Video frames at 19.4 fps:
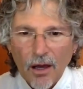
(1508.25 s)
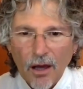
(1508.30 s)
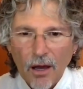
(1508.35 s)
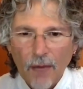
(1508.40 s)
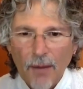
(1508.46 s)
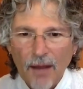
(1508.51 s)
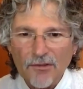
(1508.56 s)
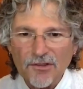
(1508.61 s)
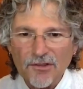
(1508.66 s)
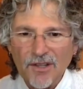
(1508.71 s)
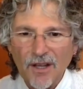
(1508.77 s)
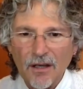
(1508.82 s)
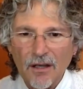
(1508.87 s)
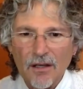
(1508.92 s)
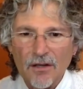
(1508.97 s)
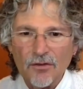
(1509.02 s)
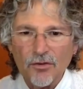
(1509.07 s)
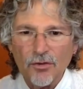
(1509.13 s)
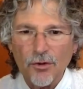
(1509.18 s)
about
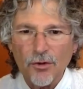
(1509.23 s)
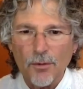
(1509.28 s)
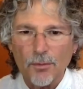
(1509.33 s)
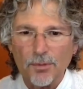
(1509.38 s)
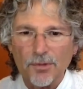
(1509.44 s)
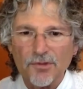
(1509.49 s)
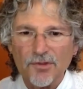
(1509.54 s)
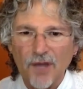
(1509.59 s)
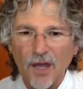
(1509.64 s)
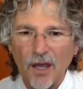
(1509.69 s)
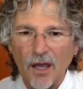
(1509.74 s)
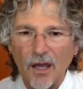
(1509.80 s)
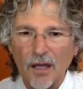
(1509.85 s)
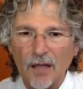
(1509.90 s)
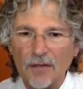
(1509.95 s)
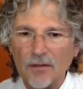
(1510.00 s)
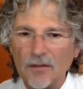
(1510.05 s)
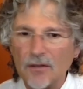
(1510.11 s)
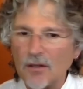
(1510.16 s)
sending in troops
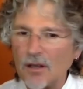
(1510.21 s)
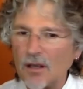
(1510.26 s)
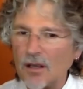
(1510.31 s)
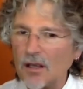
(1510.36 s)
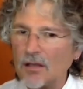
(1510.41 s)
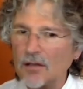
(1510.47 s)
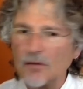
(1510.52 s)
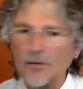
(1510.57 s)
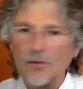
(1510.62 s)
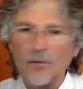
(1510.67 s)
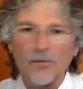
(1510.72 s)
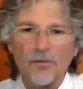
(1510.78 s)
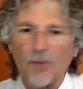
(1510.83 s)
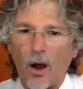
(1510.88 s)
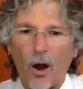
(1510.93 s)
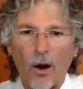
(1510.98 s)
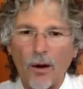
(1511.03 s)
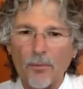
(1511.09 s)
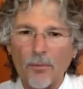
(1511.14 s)
and
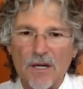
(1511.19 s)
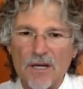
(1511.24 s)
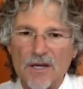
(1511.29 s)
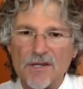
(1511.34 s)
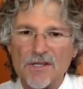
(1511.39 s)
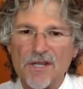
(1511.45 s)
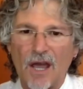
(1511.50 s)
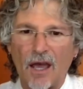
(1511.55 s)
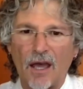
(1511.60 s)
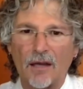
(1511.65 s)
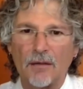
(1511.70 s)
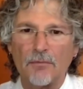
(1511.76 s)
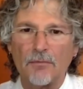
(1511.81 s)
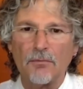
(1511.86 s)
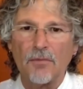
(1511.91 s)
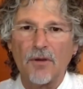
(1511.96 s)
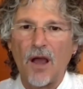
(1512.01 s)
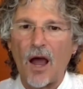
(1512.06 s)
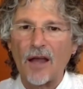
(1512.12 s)
in armies
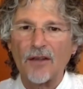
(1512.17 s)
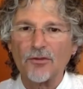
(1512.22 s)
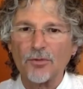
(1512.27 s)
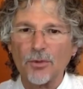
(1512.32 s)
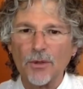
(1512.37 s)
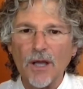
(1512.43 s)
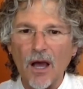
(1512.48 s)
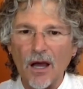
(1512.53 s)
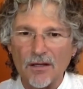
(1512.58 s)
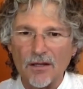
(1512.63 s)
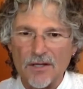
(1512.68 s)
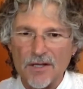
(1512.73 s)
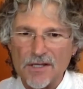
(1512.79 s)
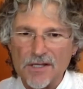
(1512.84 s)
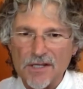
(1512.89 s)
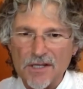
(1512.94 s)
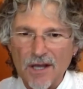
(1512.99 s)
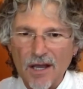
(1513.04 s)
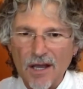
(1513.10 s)
and guys with
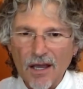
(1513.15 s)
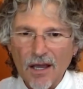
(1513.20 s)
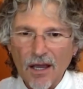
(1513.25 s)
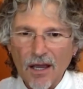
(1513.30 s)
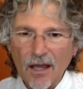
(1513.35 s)
guns